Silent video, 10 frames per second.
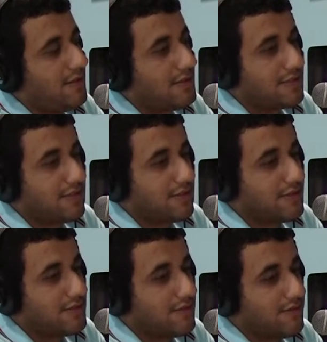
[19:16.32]
As long
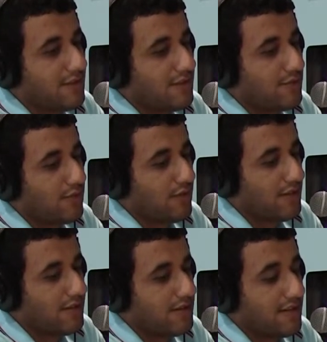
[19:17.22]
as you find
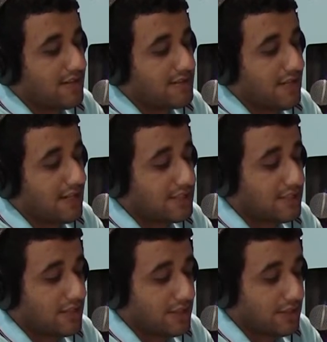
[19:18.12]
one that is
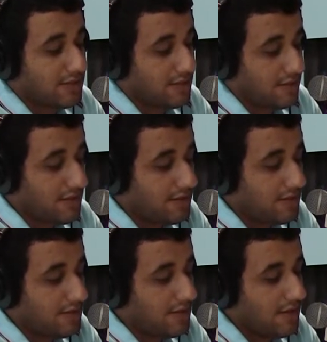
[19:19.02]
actually good,
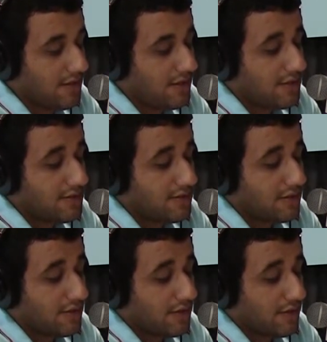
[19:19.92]

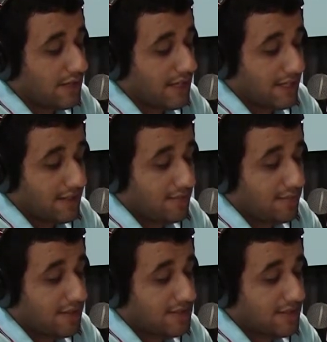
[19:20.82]
go ahead and
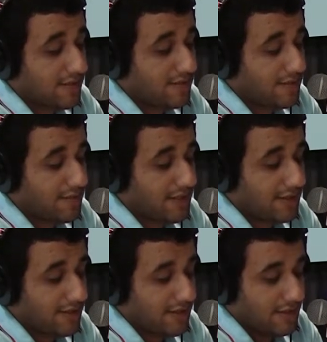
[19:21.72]
buy stuff from there.